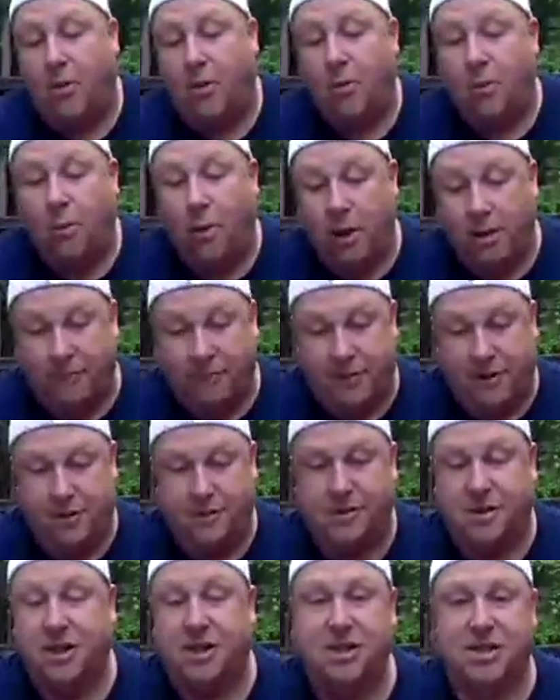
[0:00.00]
One of
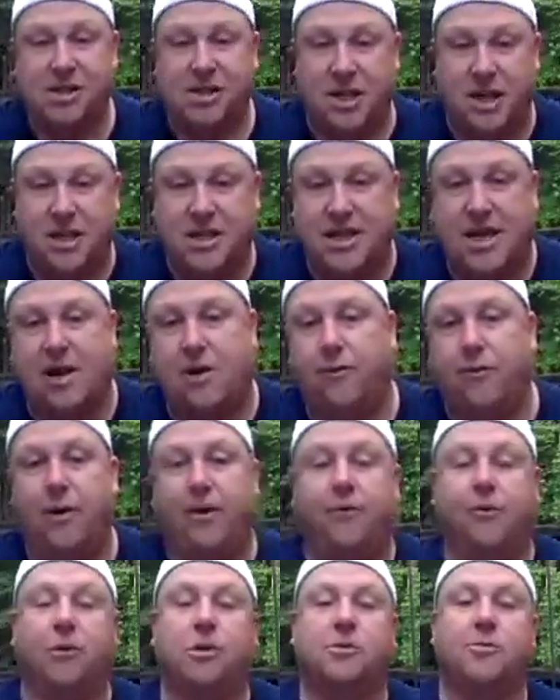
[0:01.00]
those, and this isn't a town of
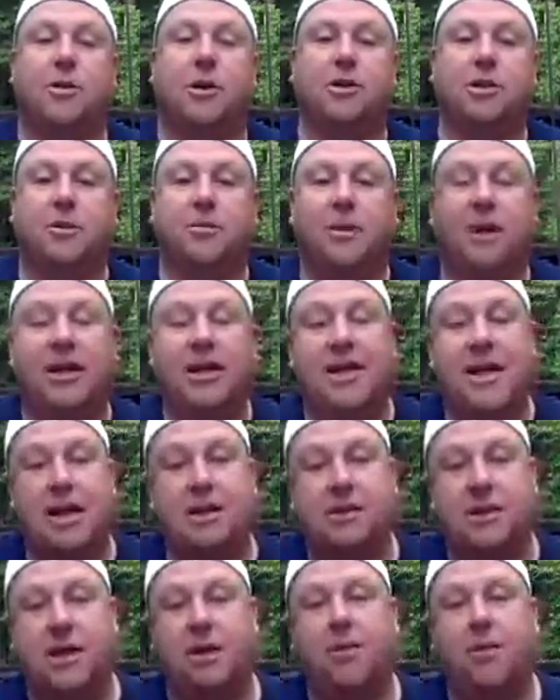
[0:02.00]
Wake Forest project, but in
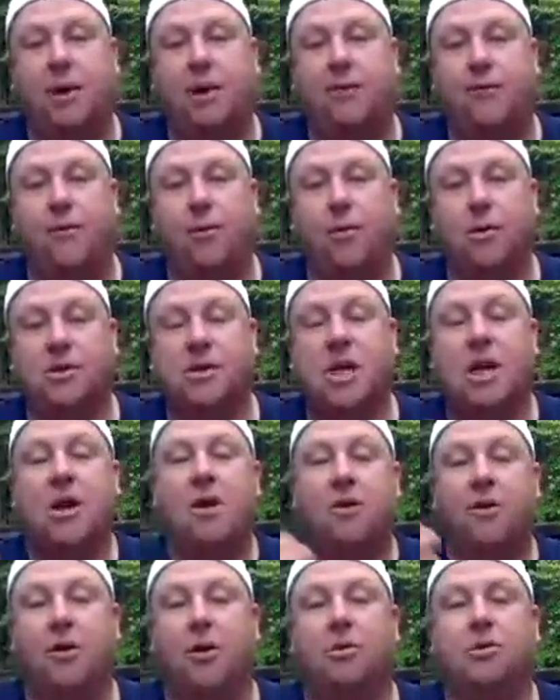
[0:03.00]
downtown Wake
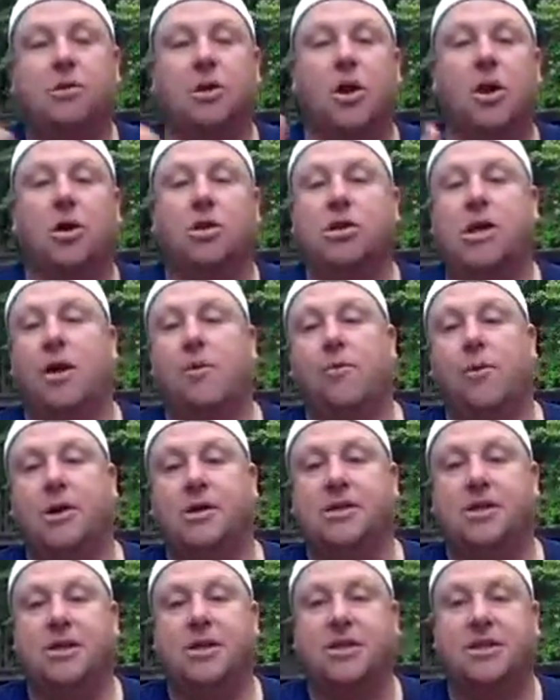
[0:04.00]
Forest, those longtime
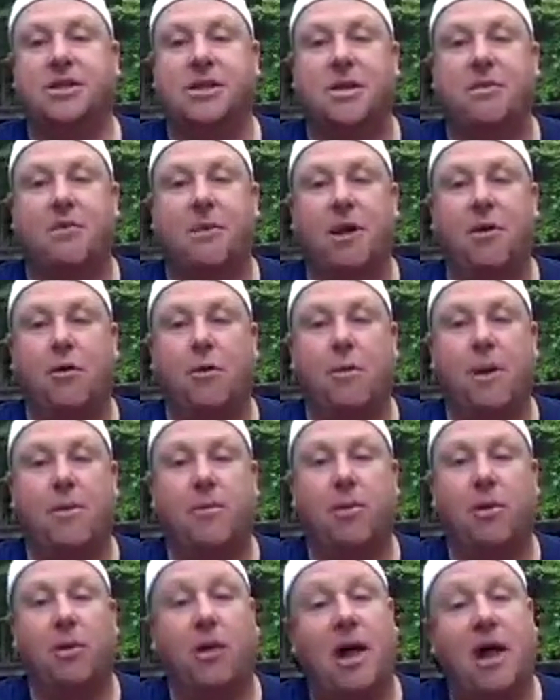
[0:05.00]
residents that may
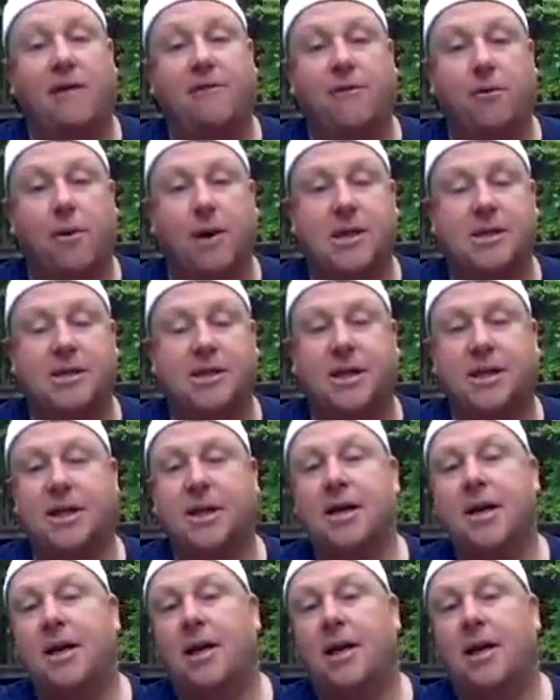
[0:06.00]
remember La Foresta,